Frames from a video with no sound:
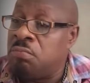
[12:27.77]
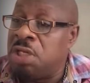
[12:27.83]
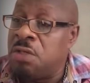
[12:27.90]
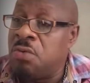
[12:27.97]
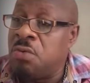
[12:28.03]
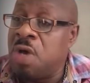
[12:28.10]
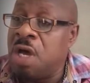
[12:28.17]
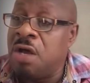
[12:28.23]
Me
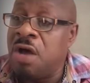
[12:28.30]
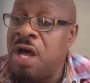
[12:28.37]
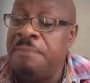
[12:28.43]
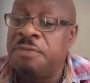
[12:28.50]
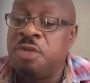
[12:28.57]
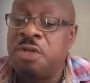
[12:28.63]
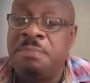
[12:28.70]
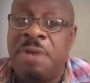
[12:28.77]
don't know what
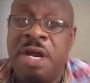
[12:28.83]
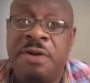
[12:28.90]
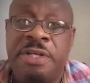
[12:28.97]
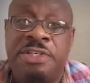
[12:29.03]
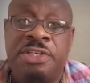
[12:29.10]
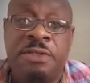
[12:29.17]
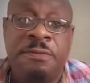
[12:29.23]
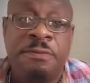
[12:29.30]
I'm to the
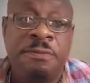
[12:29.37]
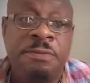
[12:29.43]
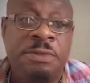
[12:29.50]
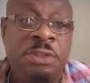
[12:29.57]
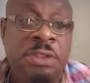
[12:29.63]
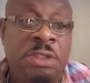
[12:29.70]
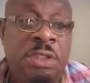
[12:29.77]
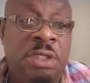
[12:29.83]
marriage.
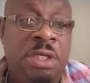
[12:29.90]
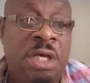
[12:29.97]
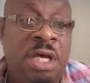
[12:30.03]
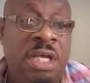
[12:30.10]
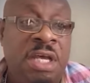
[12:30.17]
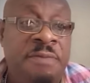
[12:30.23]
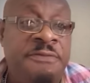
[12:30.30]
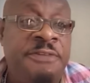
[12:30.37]

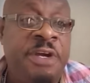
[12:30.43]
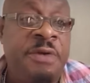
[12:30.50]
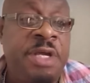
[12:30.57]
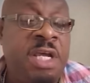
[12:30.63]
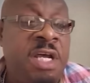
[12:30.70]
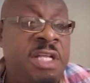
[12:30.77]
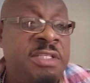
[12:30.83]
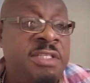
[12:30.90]
I am
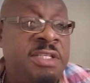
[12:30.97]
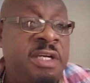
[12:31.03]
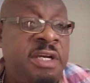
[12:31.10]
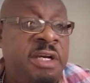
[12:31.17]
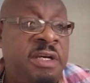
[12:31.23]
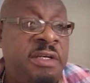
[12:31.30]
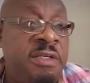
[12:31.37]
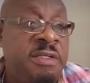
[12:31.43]
very
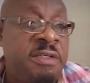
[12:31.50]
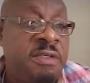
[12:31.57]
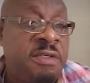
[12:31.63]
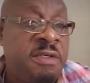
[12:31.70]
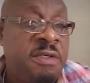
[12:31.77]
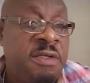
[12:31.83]
concerned.